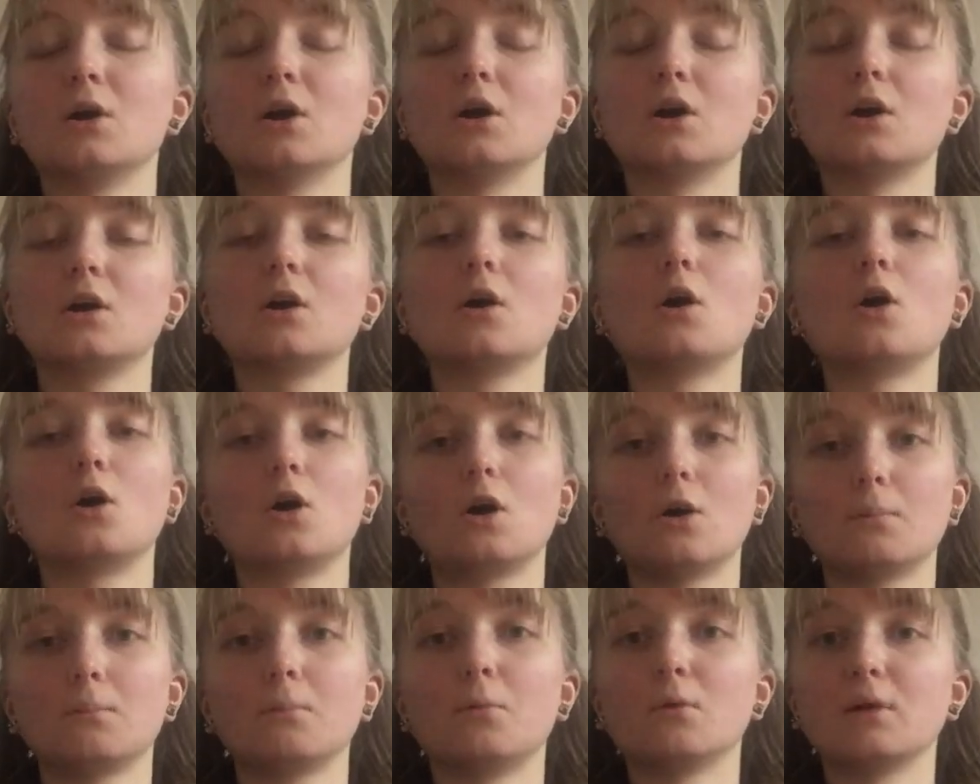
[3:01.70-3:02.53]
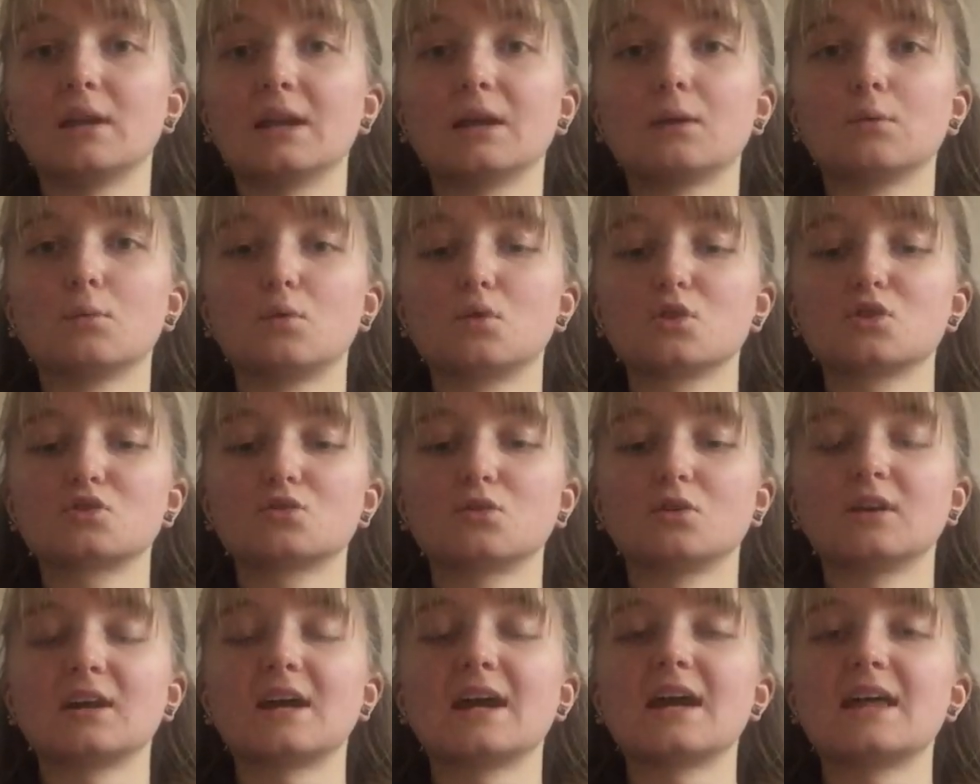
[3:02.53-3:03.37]
put boiling
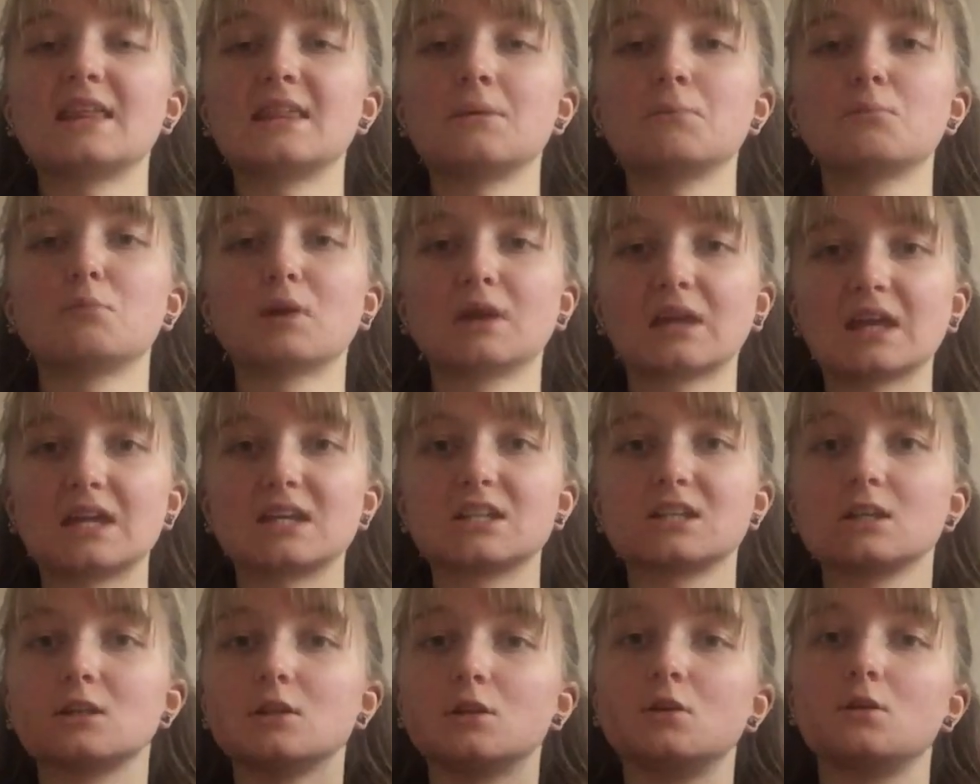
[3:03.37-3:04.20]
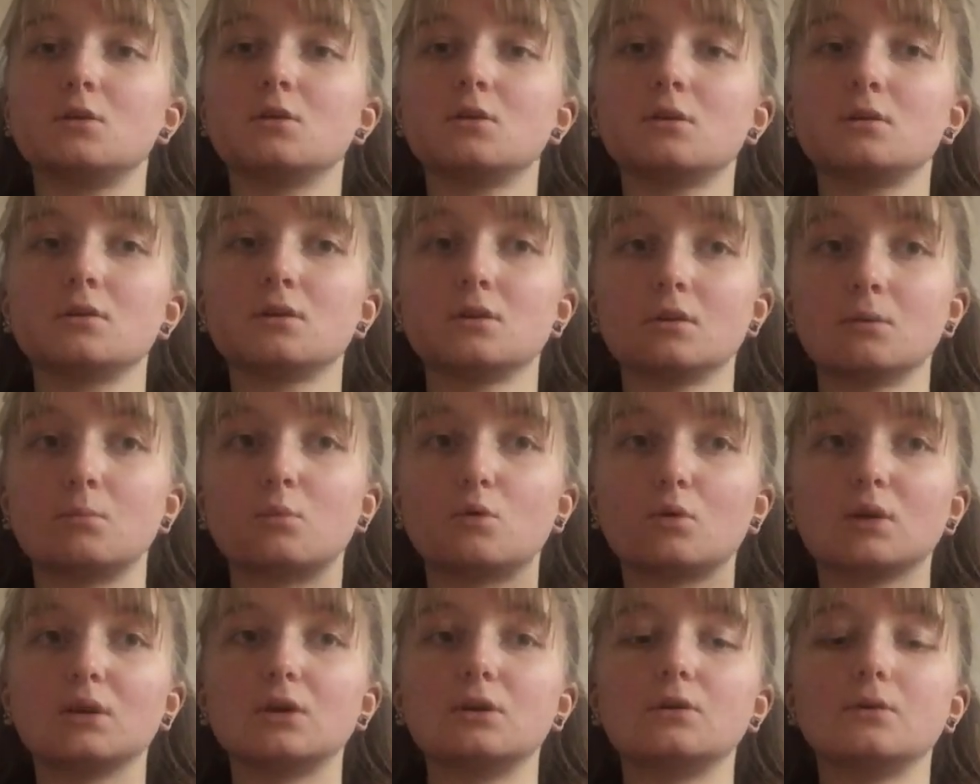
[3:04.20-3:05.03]
water on it, and then bring it to the
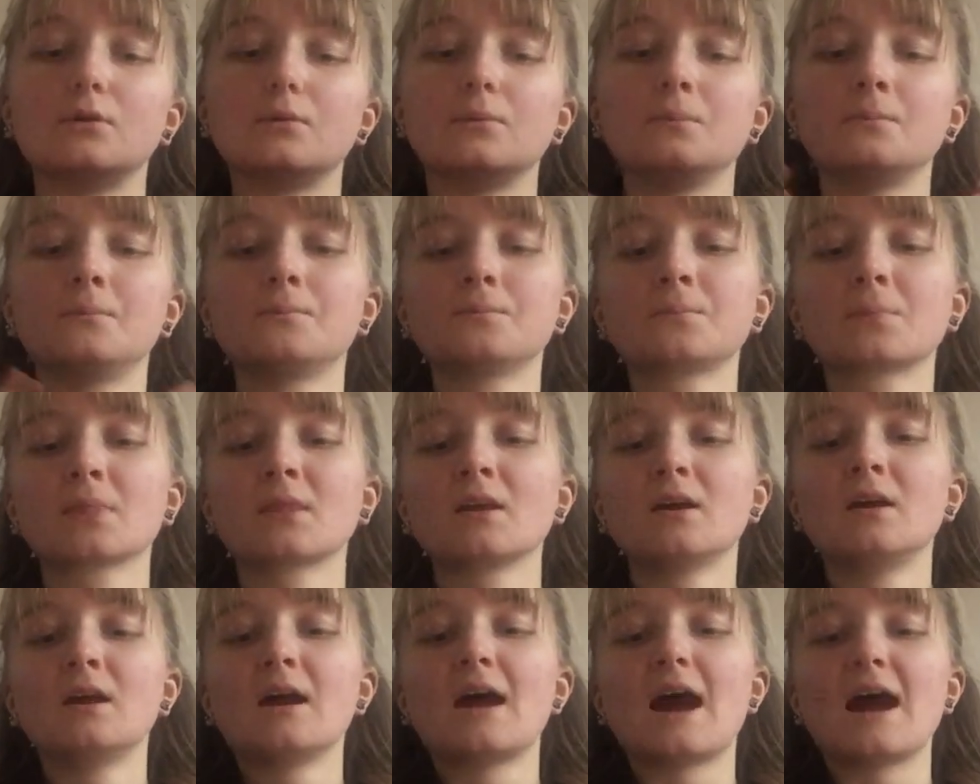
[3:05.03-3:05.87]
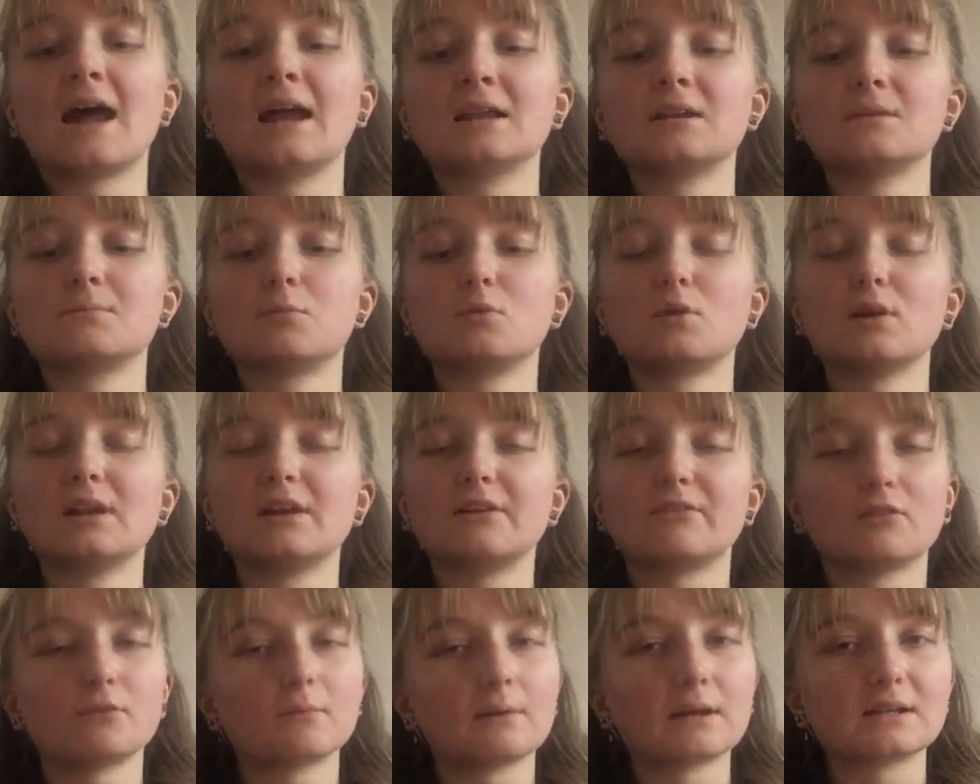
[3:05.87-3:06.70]
boil and boil
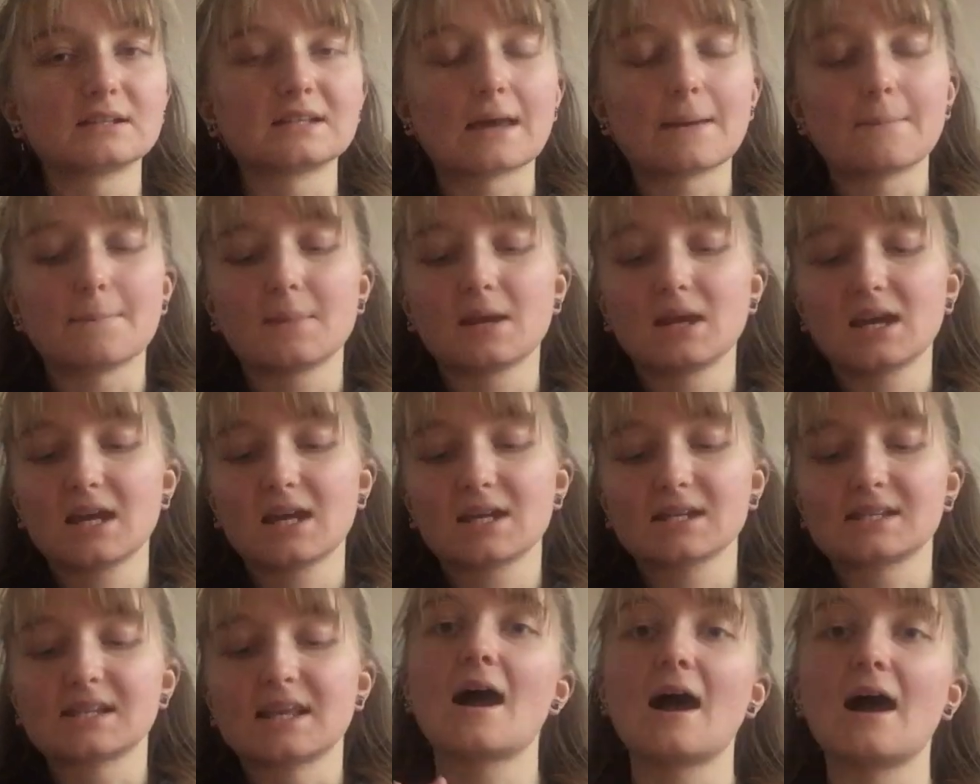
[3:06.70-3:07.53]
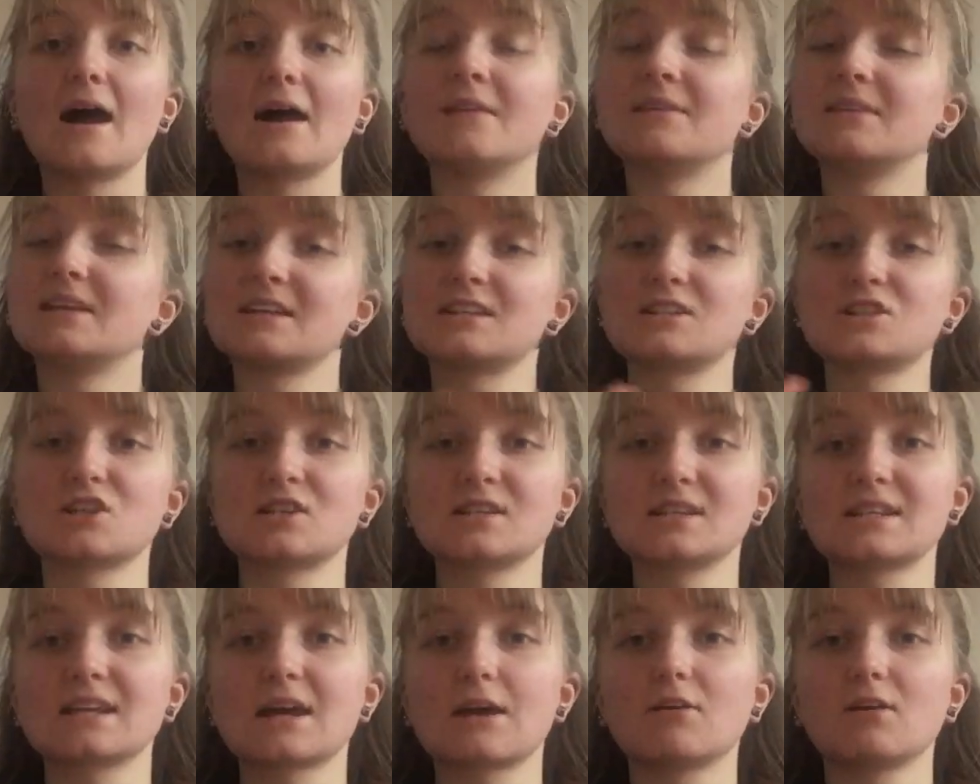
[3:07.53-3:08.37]
it for about 10 minutes, and this
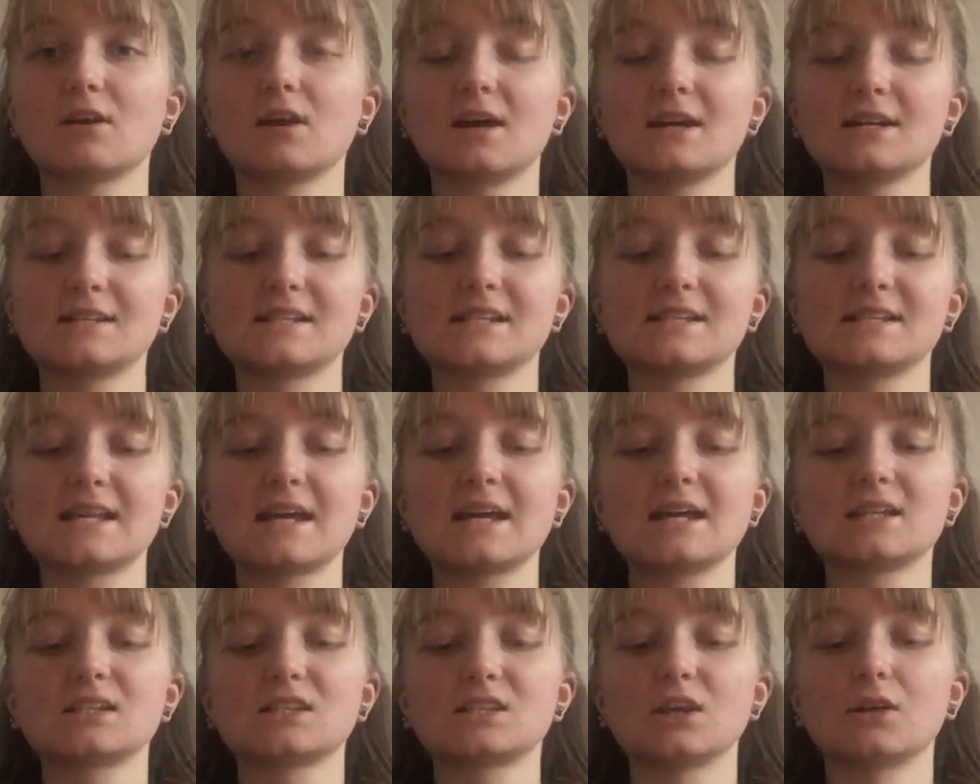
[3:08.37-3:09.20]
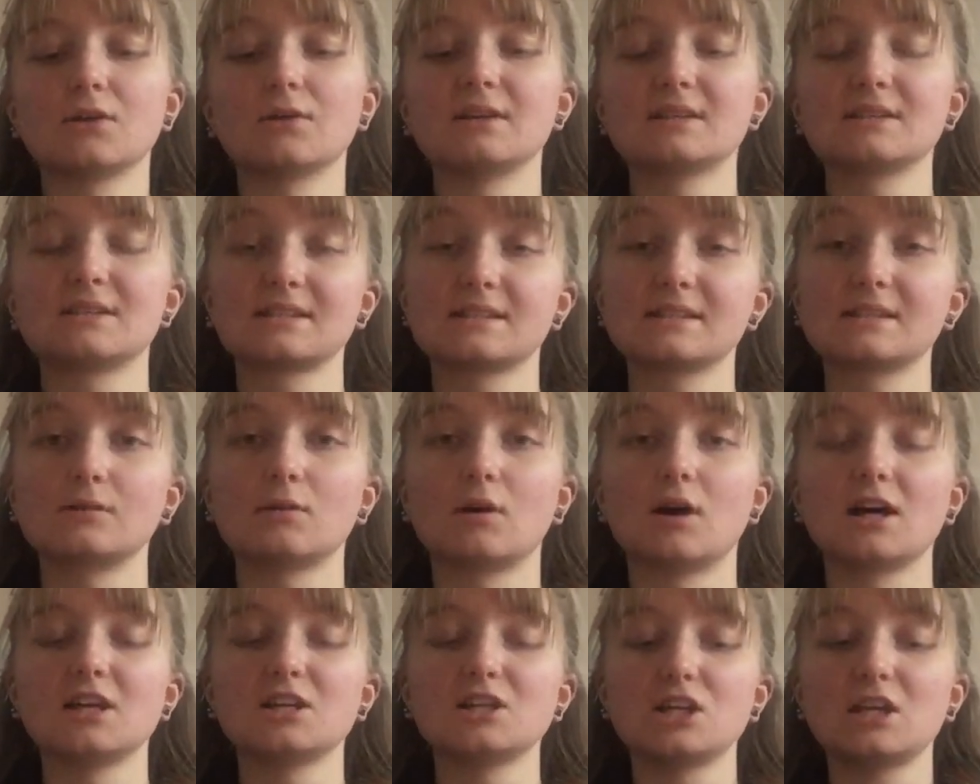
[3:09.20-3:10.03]
just sterilises it so it's still
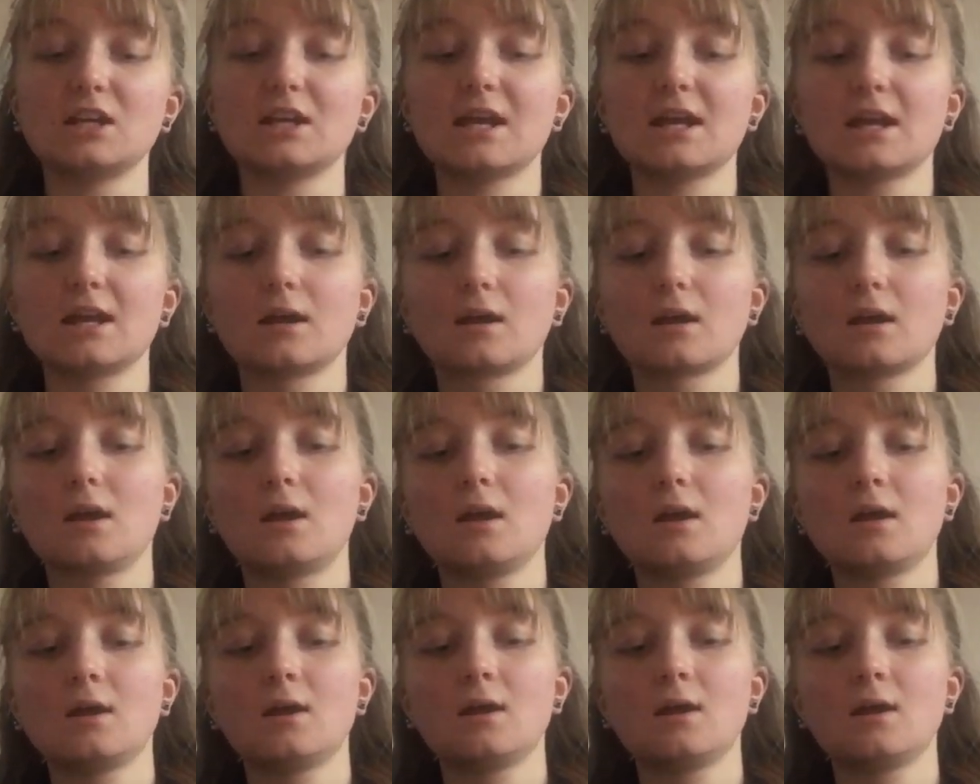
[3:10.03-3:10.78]
hygienic.